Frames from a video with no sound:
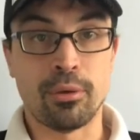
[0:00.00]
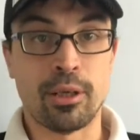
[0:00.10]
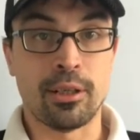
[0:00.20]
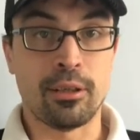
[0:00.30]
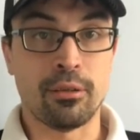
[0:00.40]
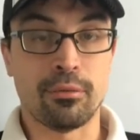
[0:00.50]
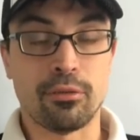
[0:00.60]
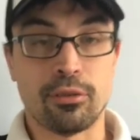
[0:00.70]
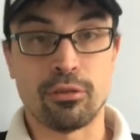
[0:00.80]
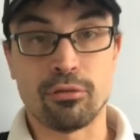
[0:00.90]
and then
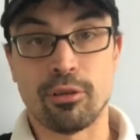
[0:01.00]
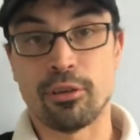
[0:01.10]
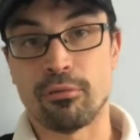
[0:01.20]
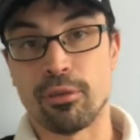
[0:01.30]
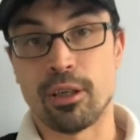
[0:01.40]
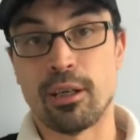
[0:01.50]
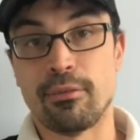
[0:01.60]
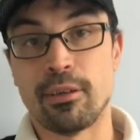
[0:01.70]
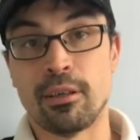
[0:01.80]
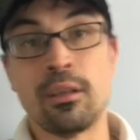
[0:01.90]
obviously try to
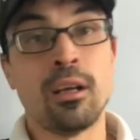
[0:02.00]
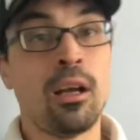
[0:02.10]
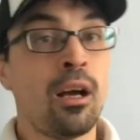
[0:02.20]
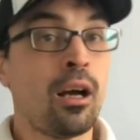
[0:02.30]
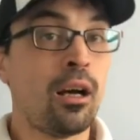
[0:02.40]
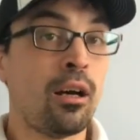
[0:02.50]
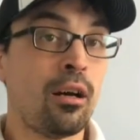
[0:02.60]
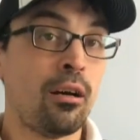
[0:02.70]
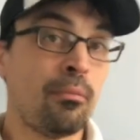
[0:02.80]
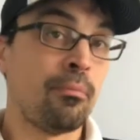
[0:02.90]
recover
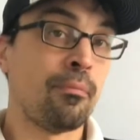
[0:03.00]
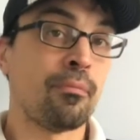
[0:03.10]
um,